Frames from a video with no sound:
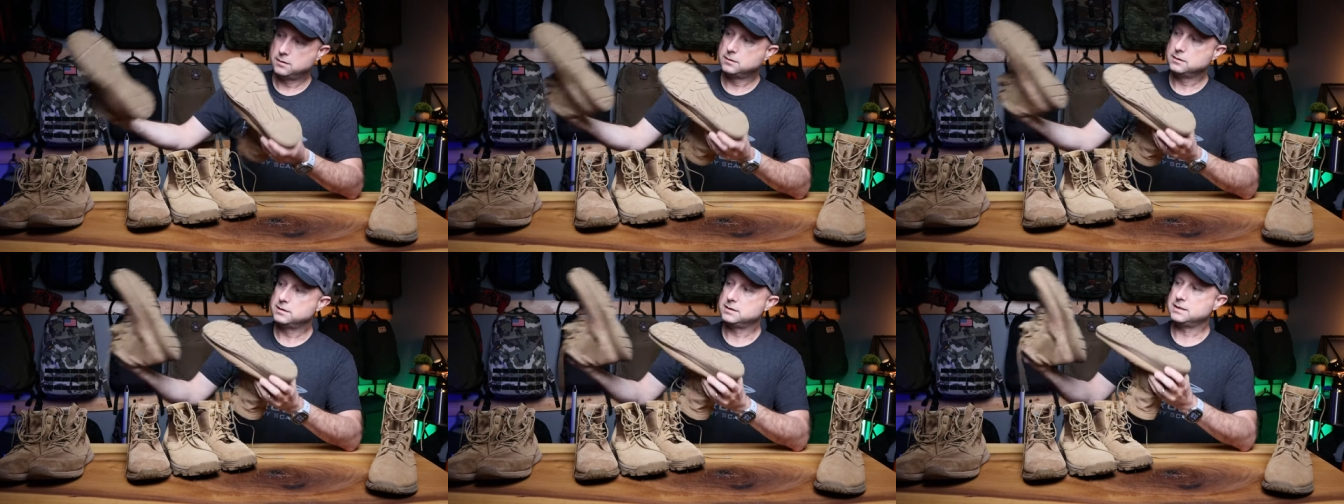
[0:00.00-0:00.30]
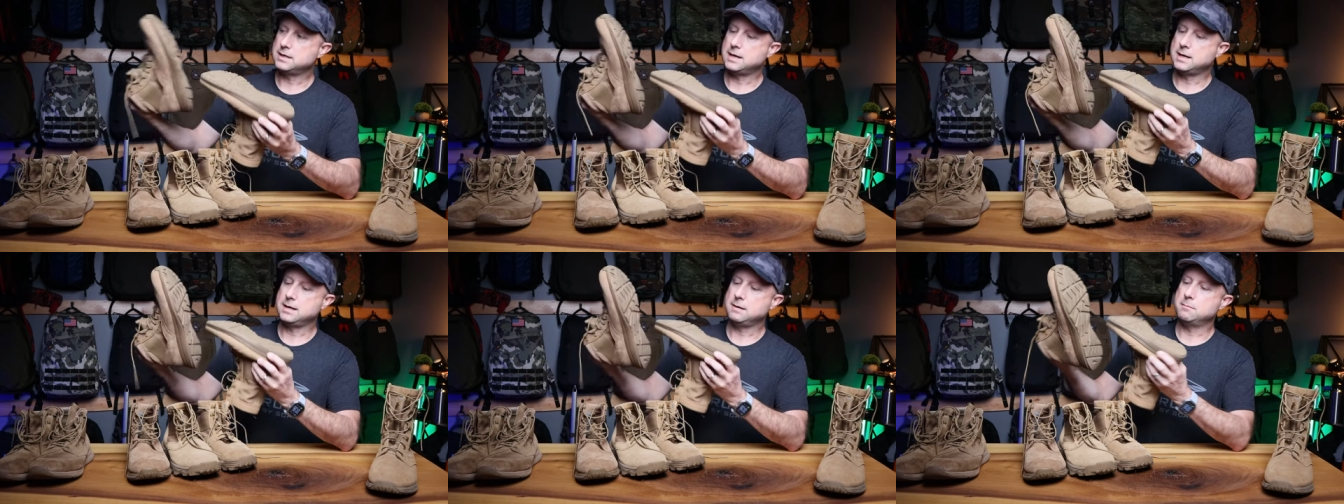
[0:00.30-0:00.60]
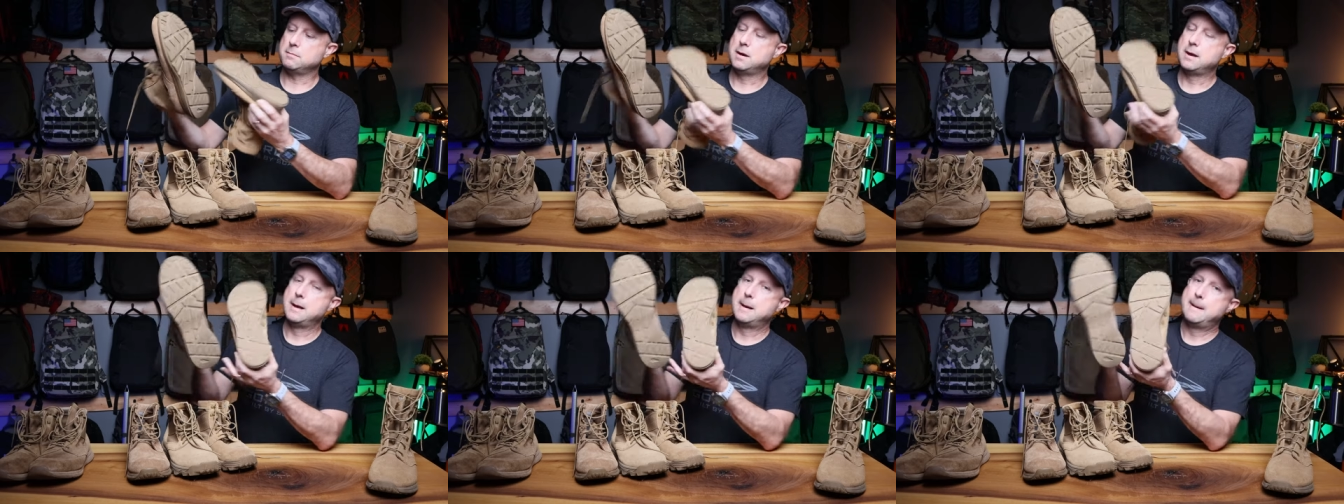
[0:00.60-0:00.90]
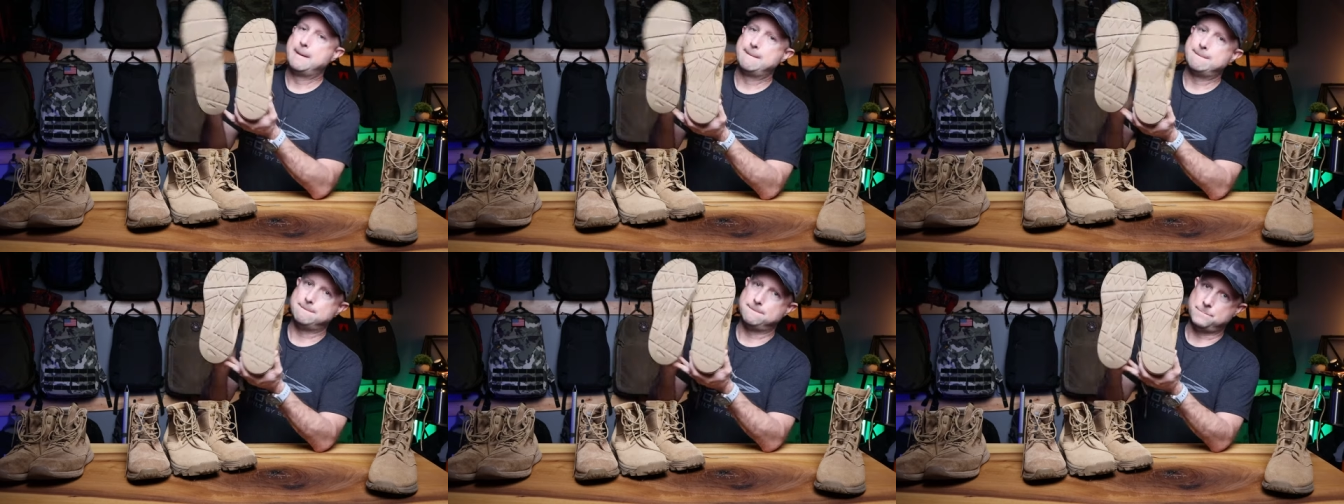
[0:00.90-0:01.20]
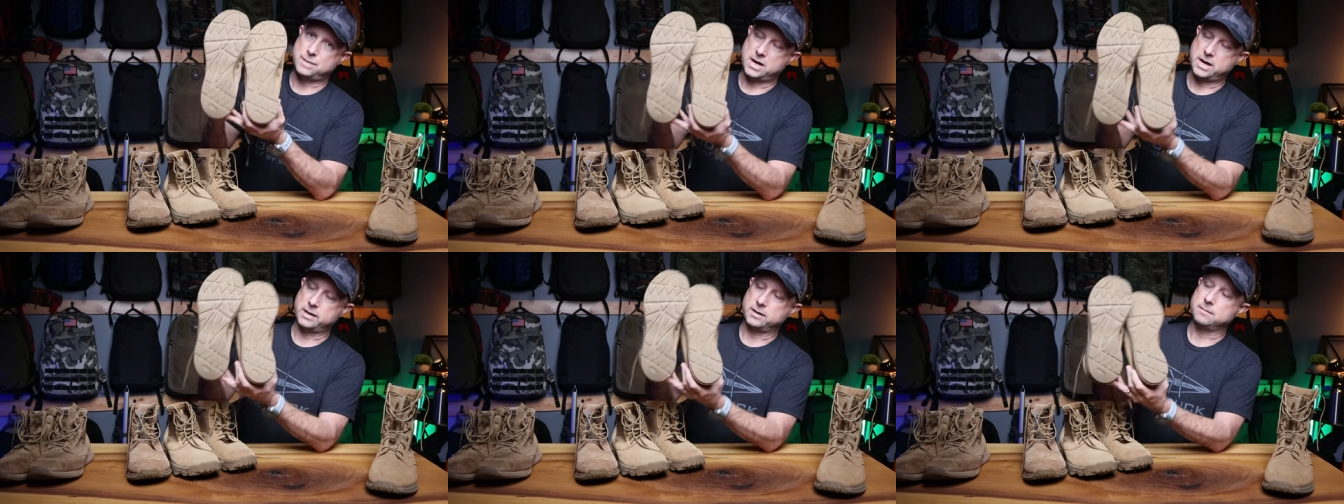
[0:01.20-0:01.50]
same
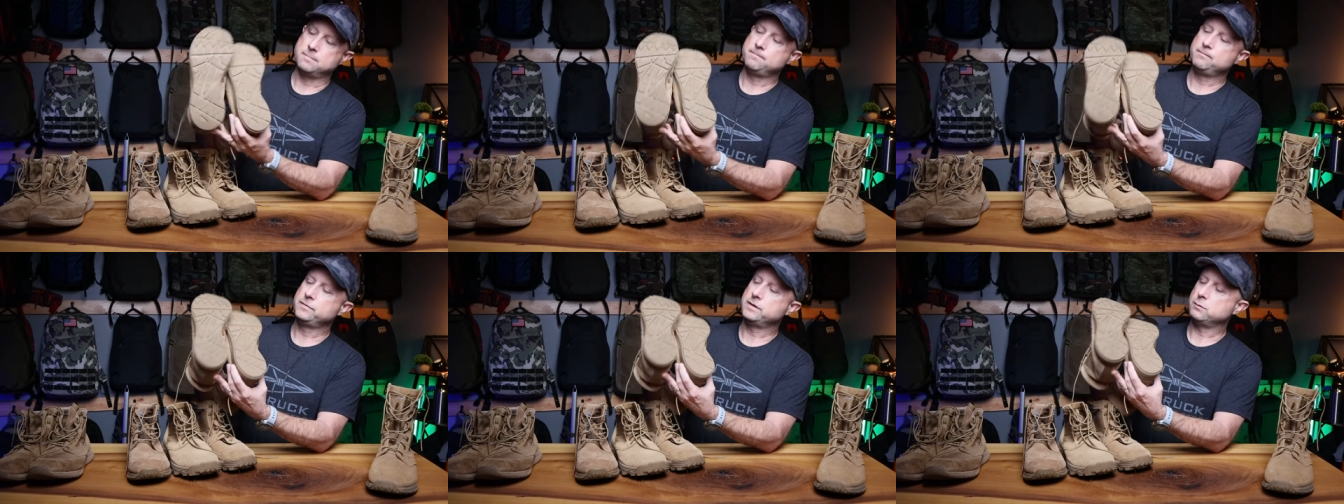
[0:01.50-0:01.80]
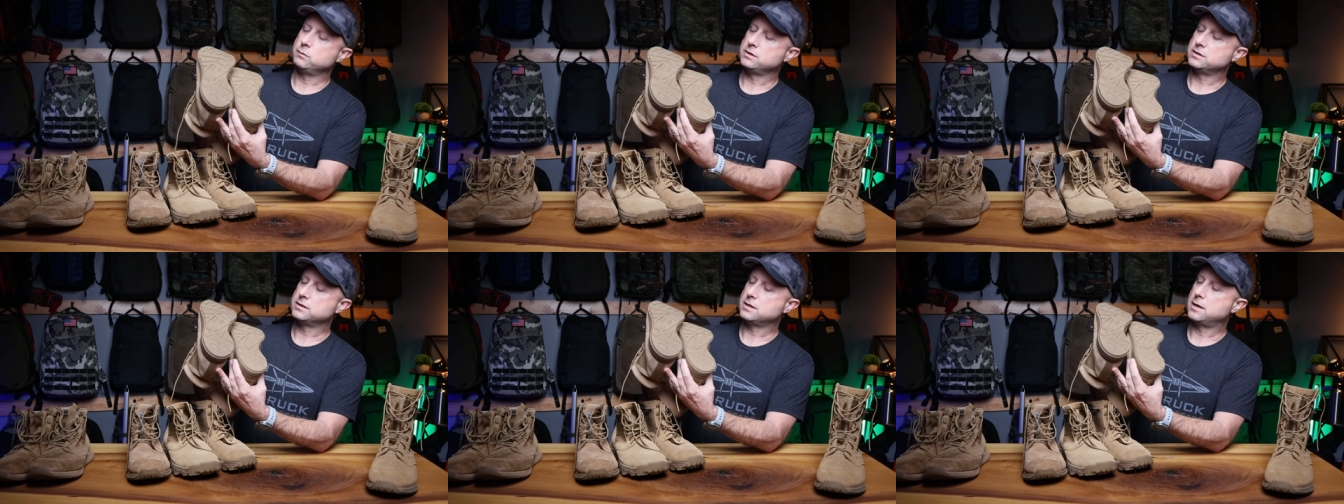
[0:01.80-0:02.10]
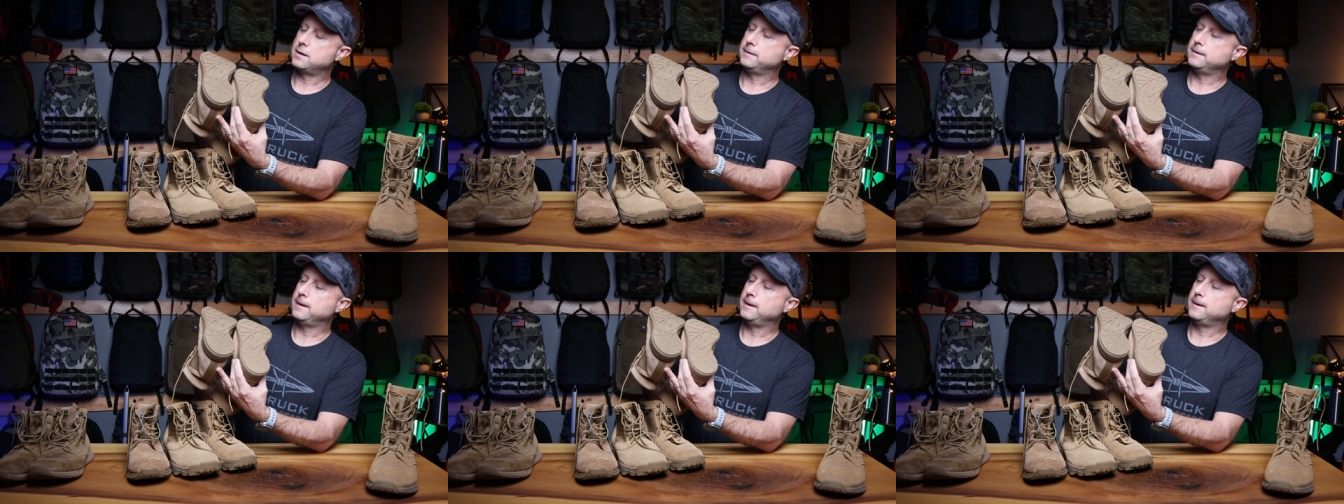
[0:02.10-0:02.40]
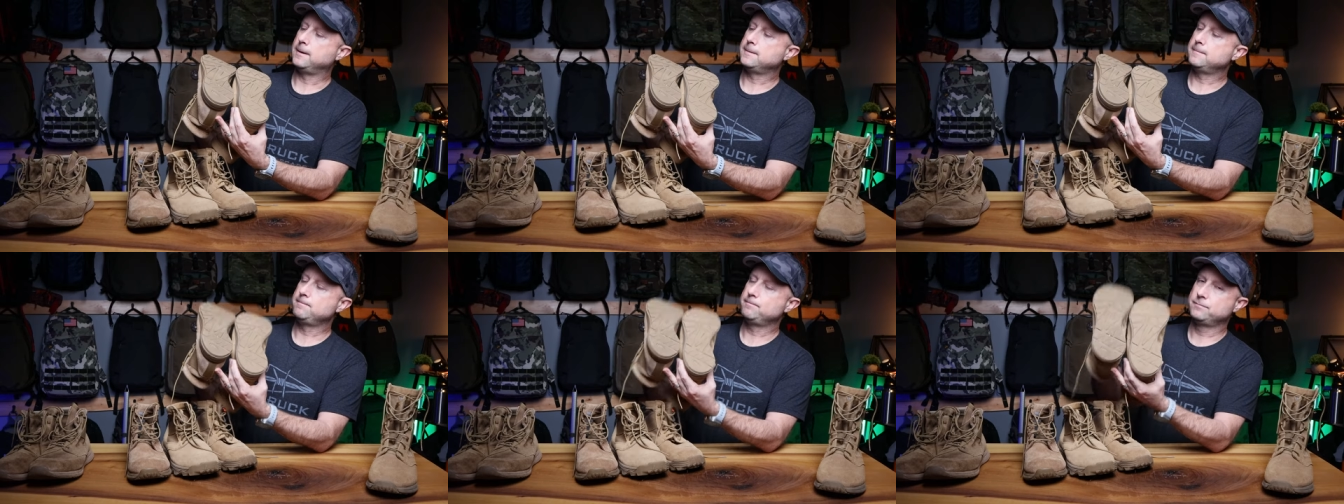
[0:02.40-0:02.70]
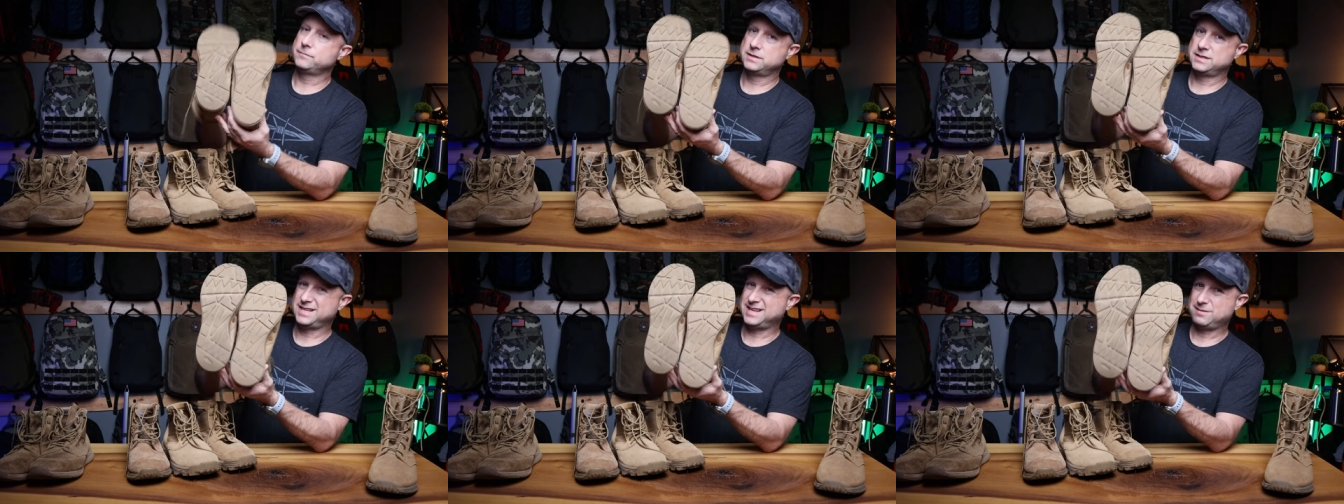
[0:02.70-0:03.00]
bottom that we saw there,
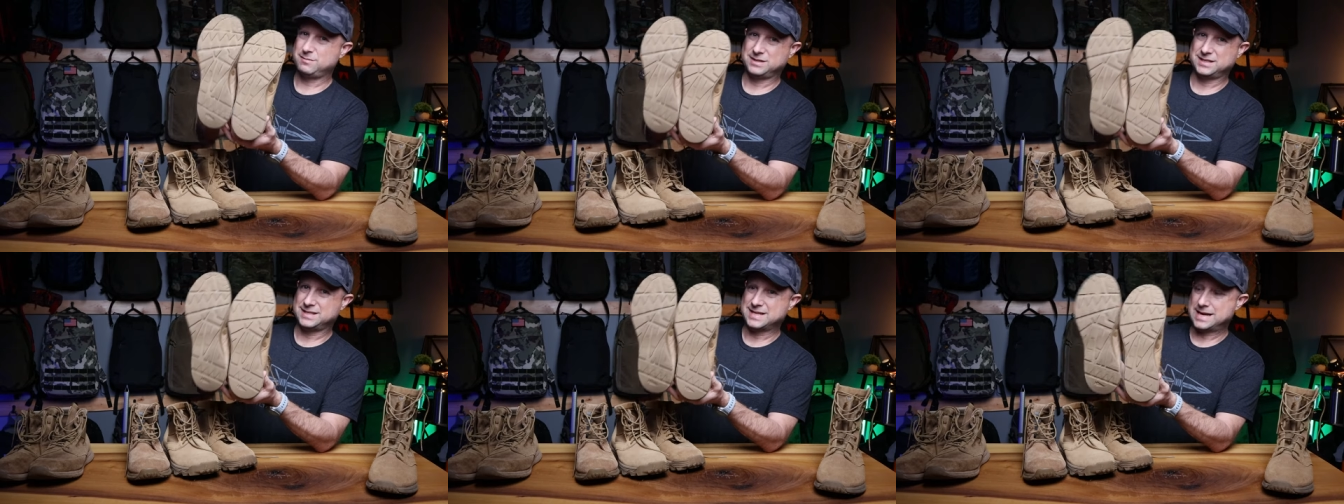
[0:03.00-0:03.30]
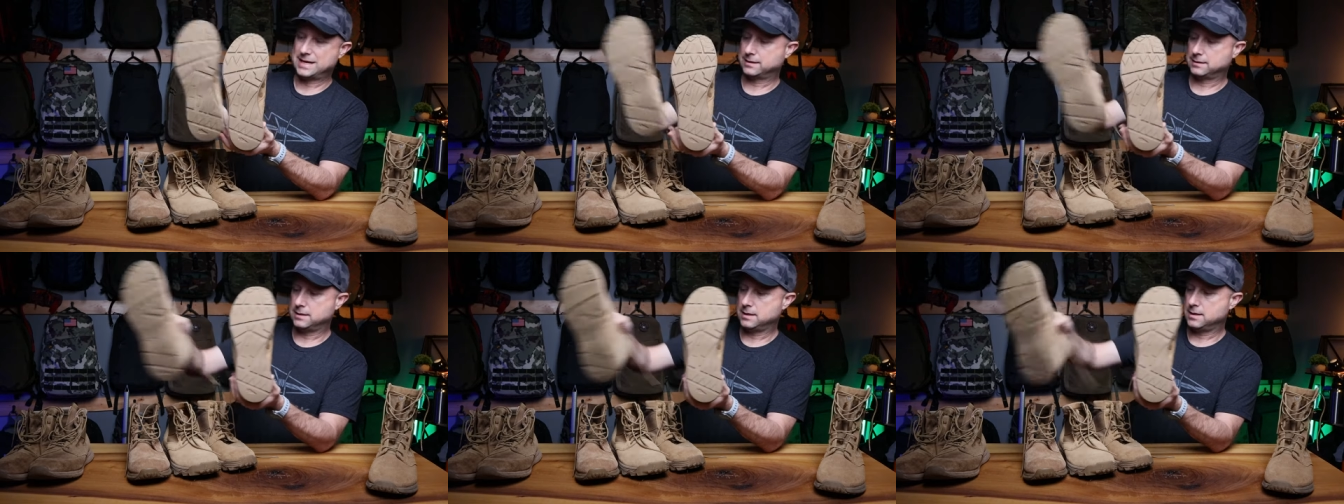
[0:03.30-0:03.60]
same exact